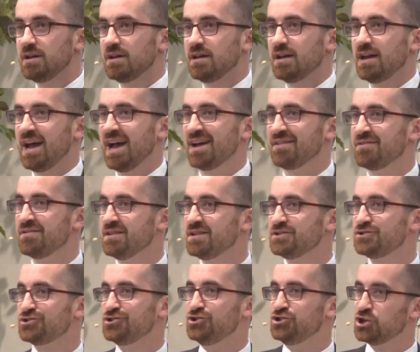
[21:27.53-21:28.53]
At
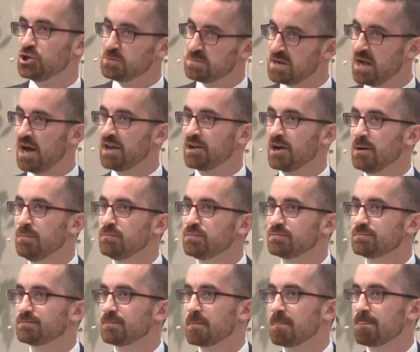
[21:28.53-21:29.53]
this, Job got up
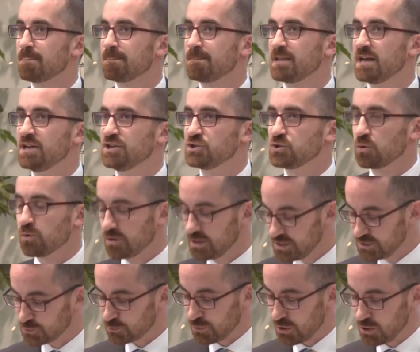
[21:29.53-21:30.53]
and tore
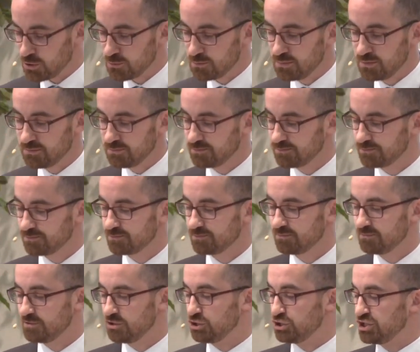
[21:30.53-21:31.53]
his robe
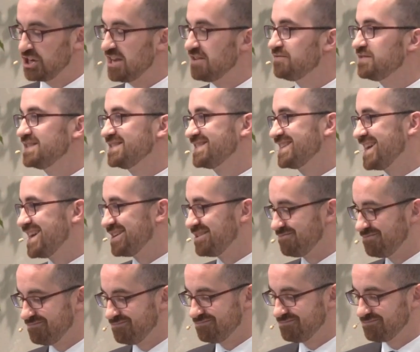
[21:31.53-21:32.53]
and shaved his head.
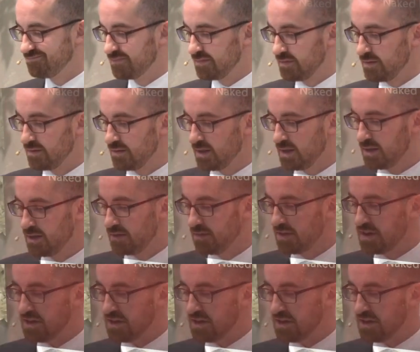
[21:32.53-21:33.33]
Then he